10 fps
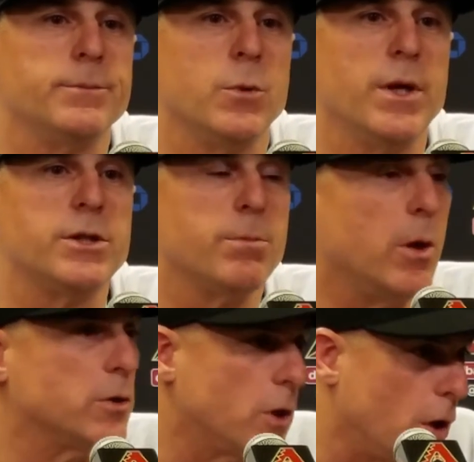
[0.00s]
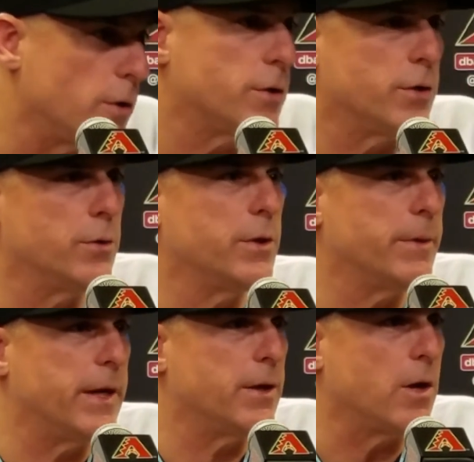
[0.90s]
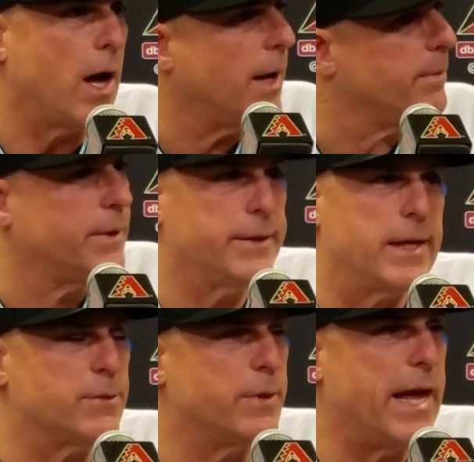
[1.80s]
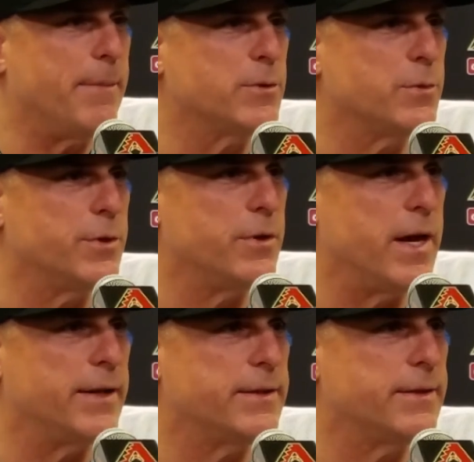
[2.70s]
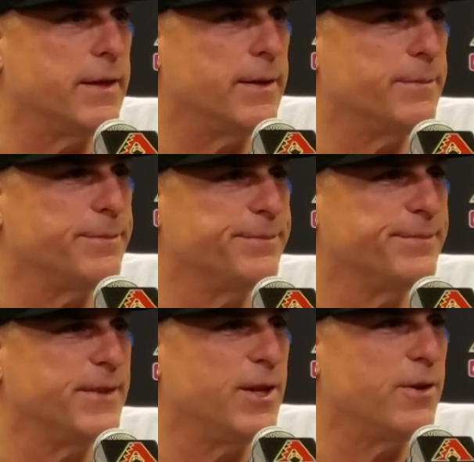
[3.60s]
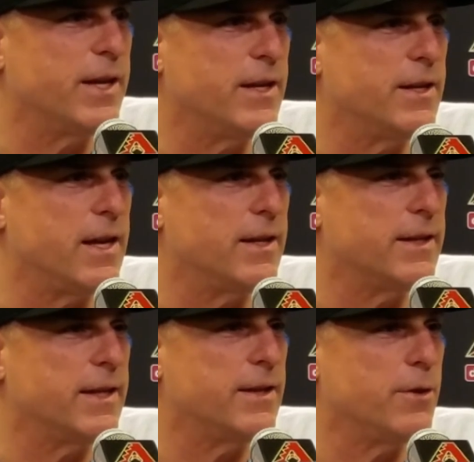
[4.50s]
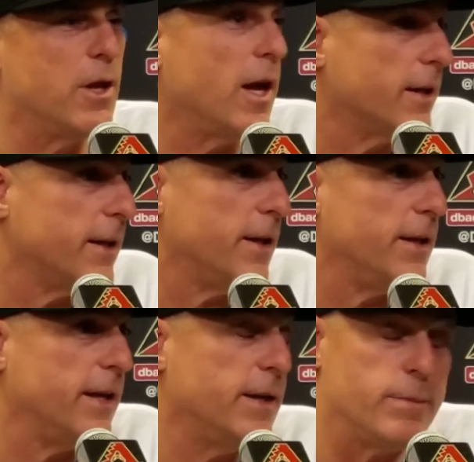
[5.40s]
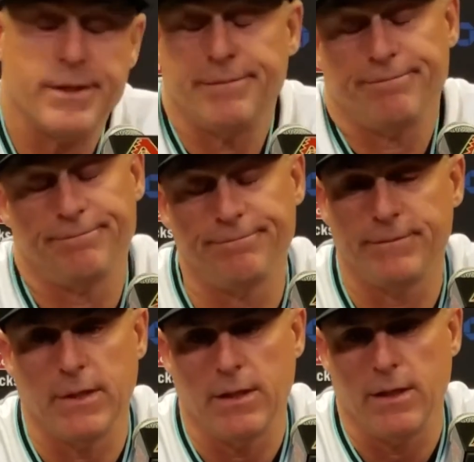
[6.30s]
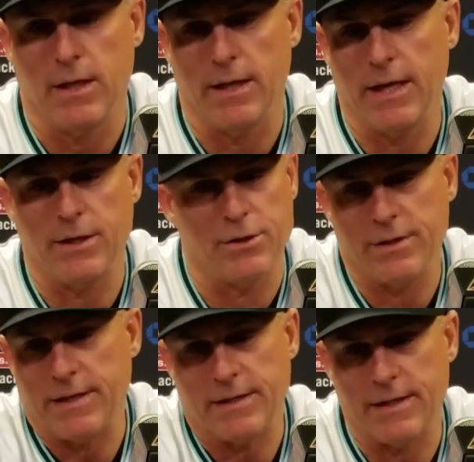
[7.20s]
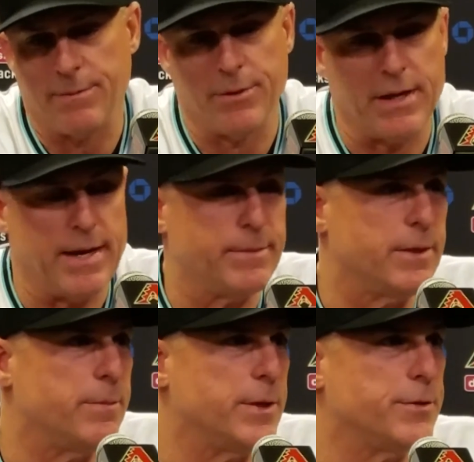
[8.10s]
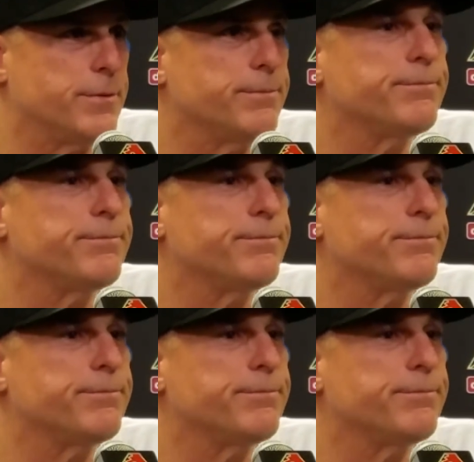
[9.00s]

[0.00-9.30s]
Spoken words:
We're hitting some balls hard, too. They're getting caught, but that's what happens when you're not, you know, not getting the block that you need. But again, you just have to tip your cap to the pitcher.